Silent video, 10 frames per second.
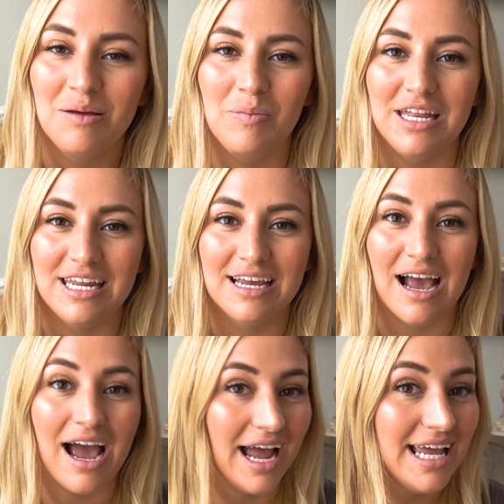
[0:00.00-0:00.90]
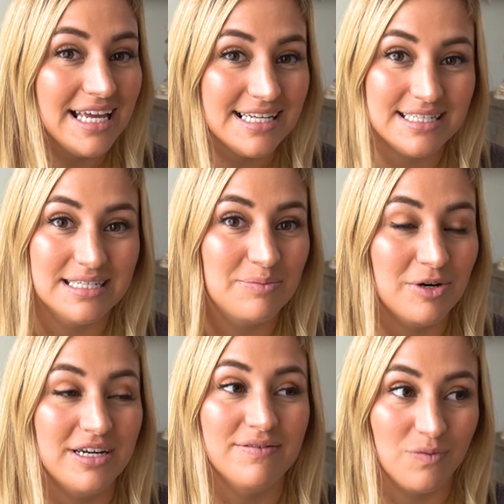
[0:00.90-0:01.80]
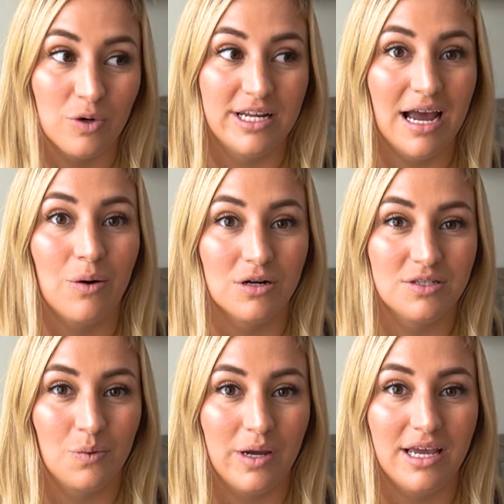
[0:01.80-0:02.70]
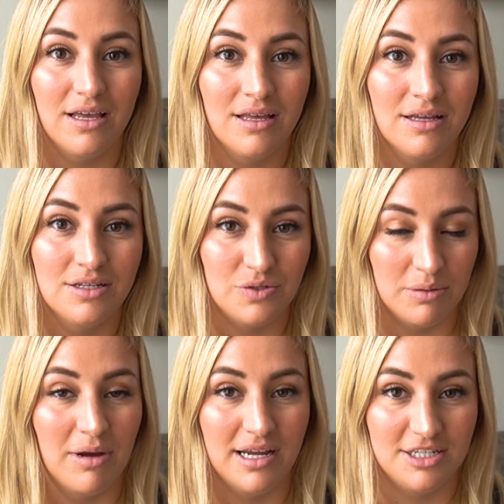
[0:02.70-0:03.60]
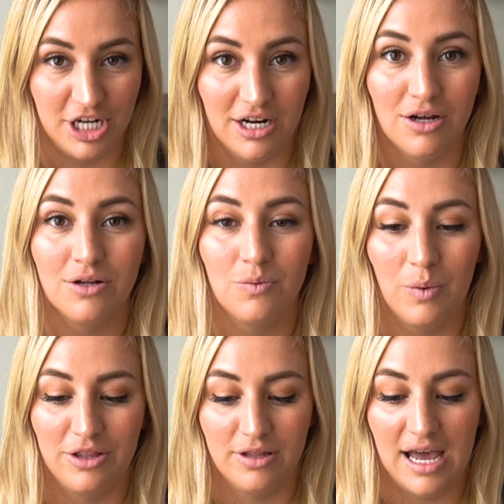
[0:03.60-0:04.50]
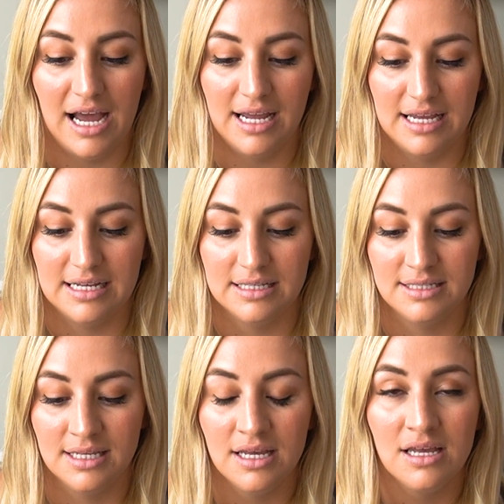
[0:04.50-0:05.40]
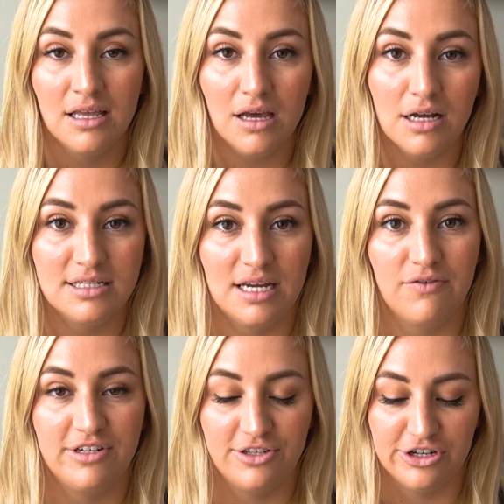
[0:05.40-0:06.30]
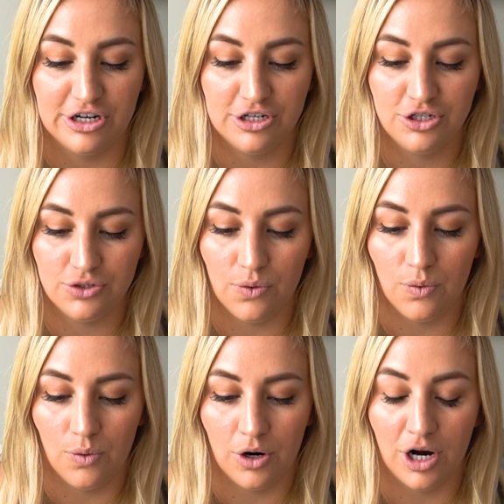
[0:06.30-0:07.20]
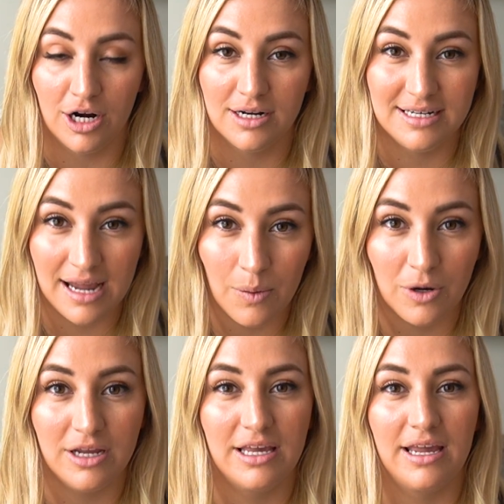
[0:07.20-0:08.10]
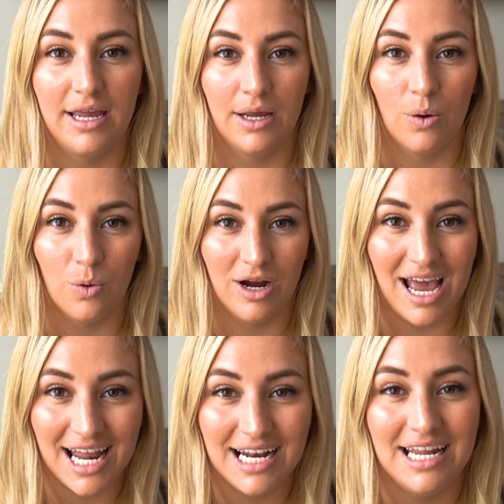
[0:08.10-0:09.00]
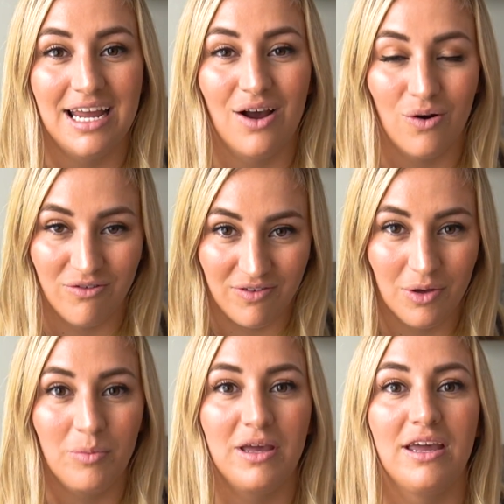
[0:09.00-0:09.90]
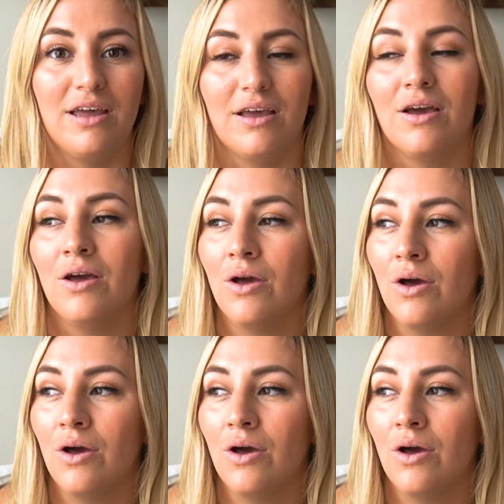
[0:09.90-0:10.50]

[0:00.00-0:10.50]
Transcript: Meaning I easily put in 40 hours a week doing my channel, whether that is content research or networking or editing or filming